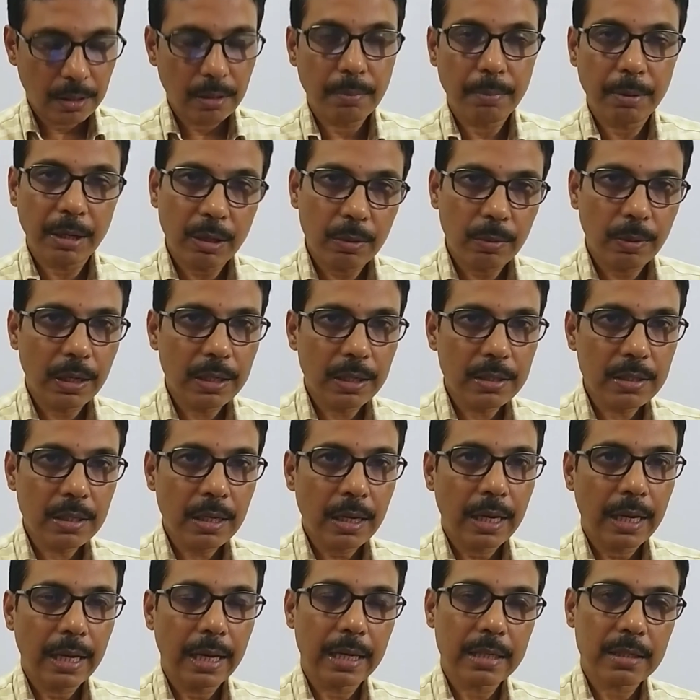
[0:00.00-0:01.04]
because
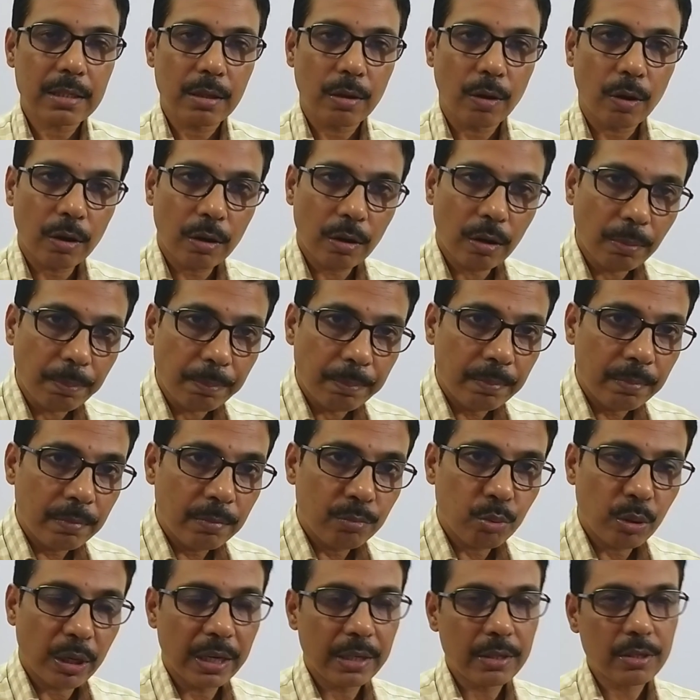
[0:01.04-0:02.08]
he has lot
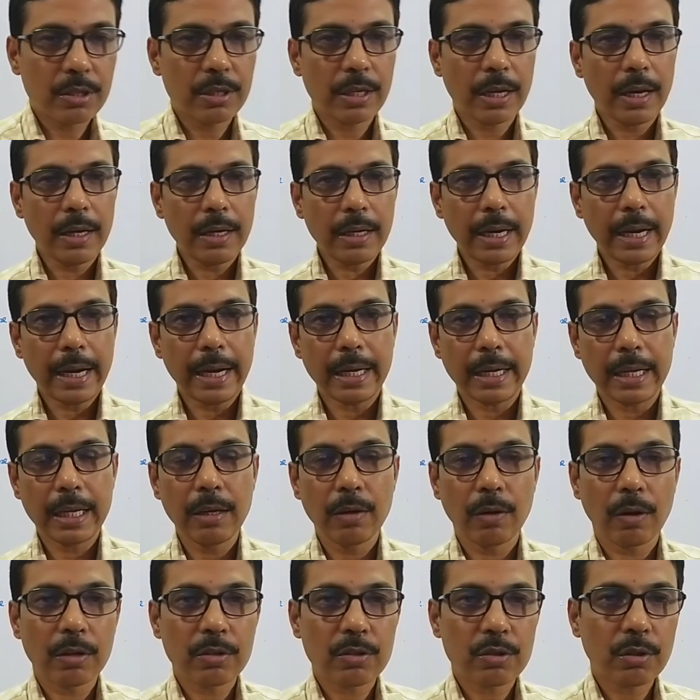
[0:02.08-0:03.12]
of friends there and
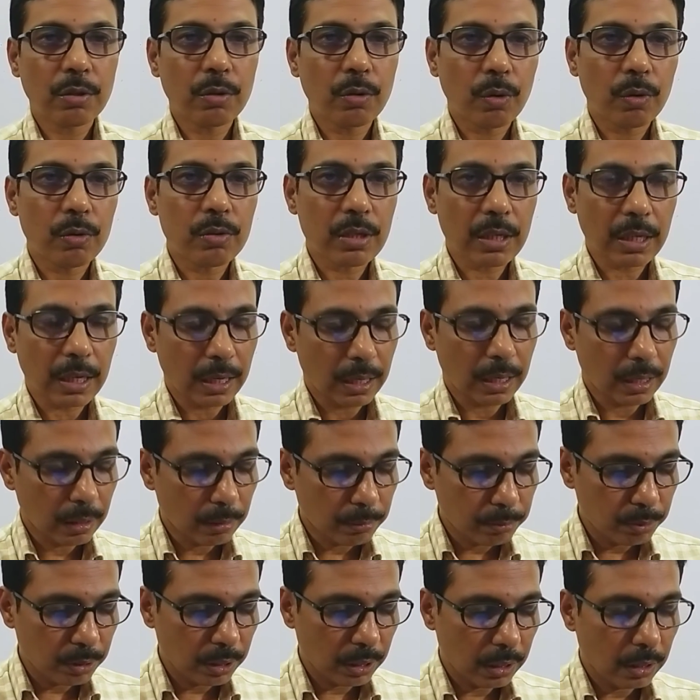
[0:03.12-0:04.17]
he also knows
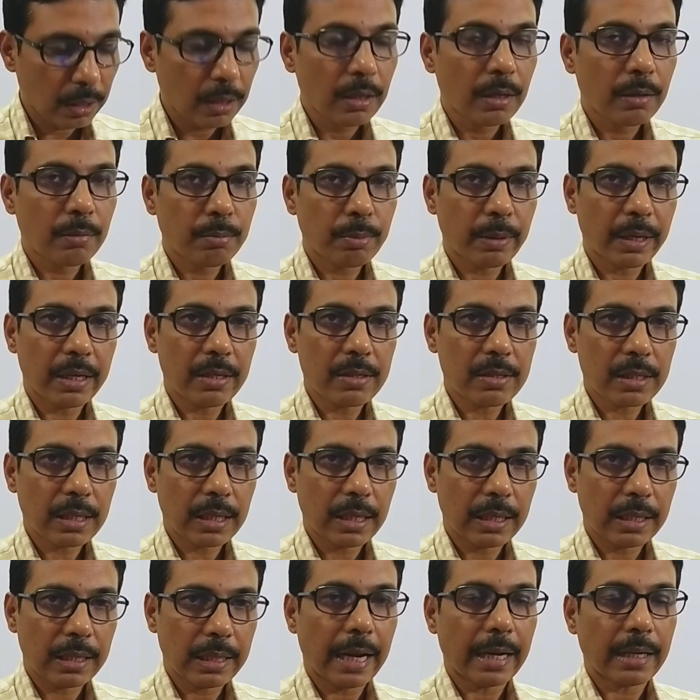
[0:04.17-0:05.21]
every place
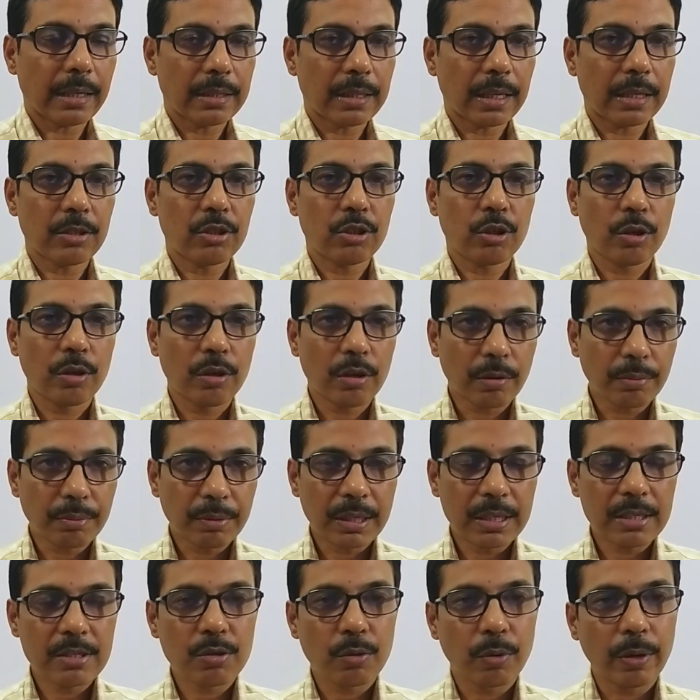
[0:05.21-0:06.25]
in that. The
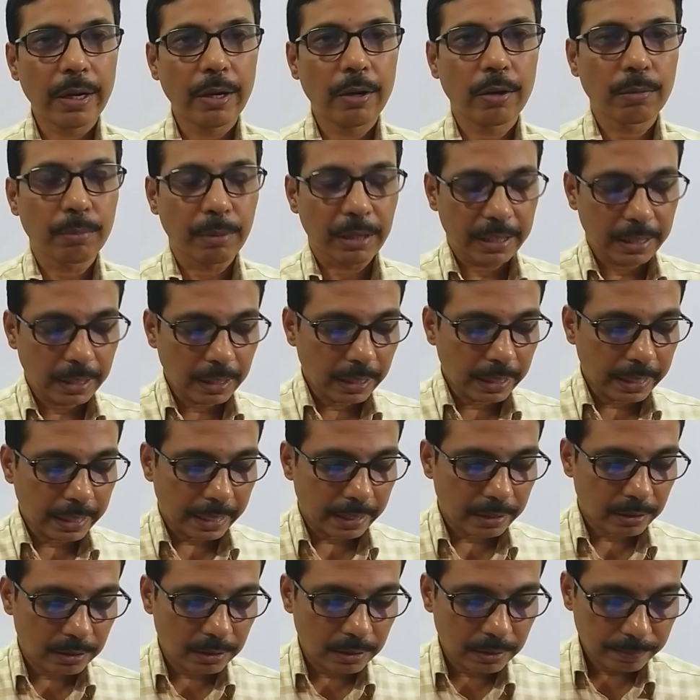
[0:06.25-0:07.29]
geography is well known by the
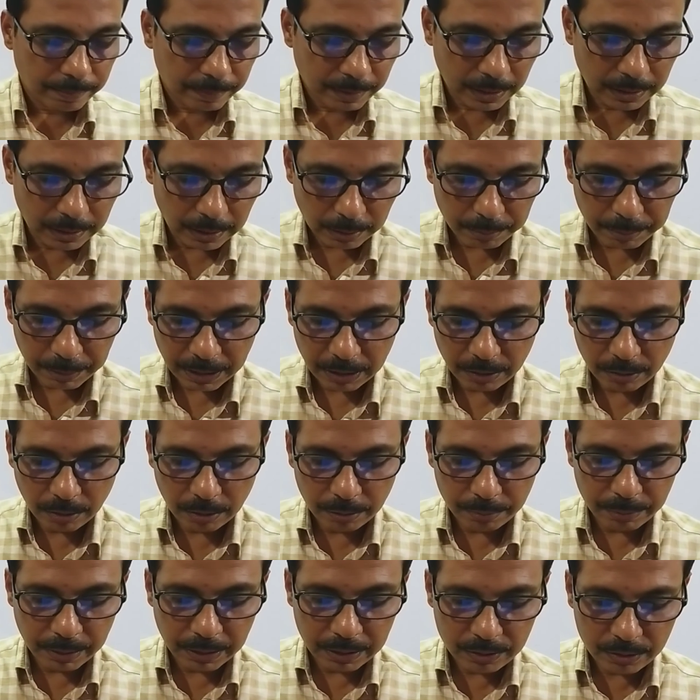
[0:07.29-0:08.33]
cat in that
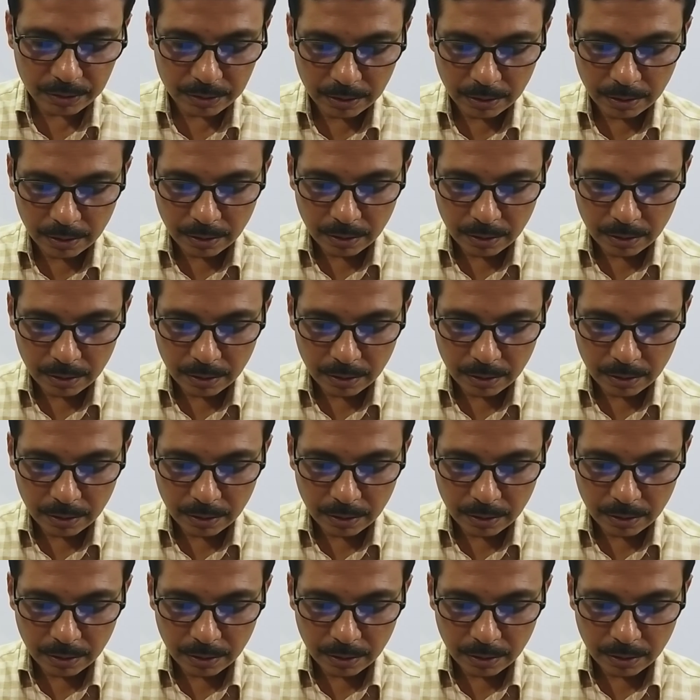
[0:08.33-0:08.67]
particular place.